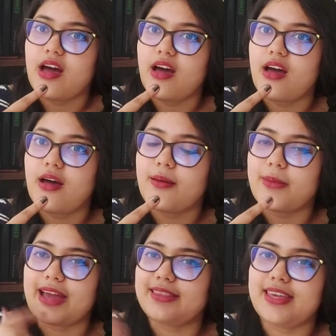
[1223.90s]

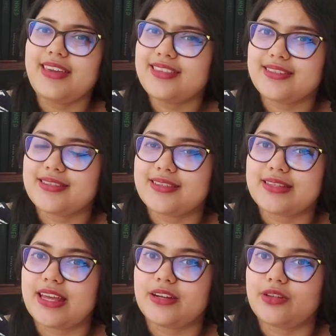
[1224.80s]
Um, I think this is
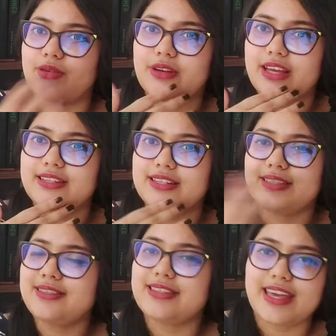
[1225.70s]
a standalone. It
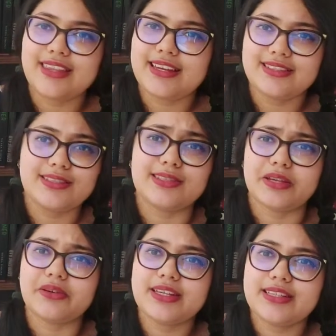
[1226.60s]
doesn't say that it's a
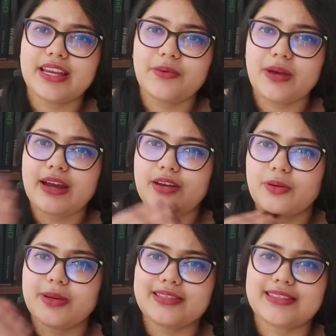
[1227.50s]
series anywhere.
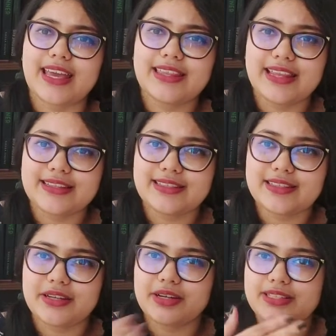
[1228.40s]
Nobody's saying that it's
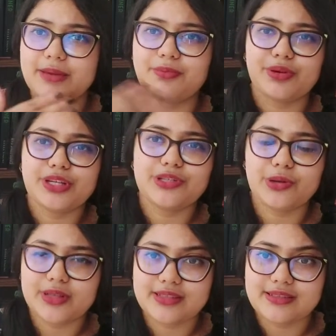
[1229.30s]
a series. I'm pretty
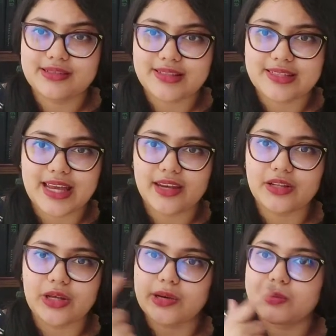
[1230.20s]
sure this is a
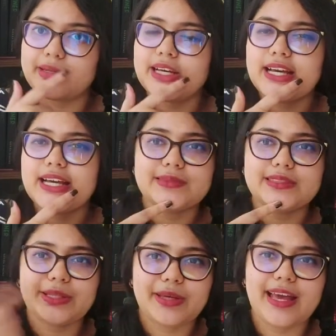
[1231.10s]
standalone.
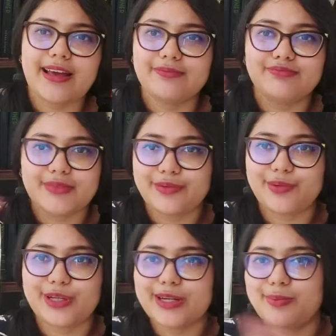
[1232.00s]
So yeah,
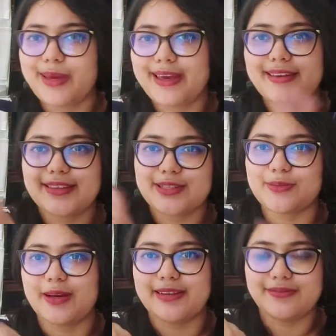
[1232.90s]
we're gonna pick
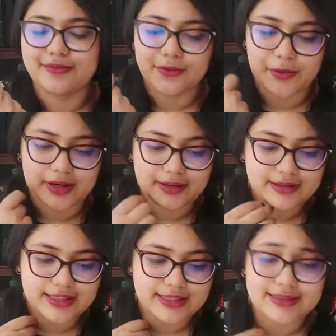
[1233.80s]
this one
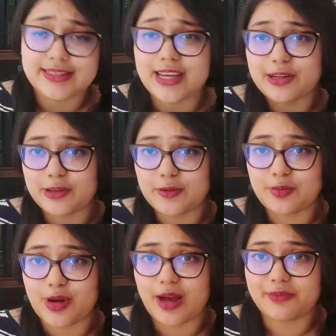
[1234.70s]
for the
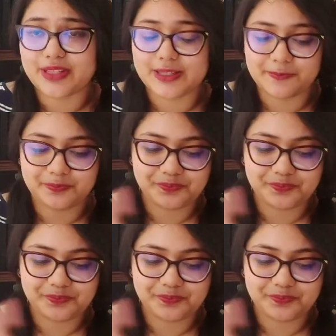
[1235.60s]
standalone prompt.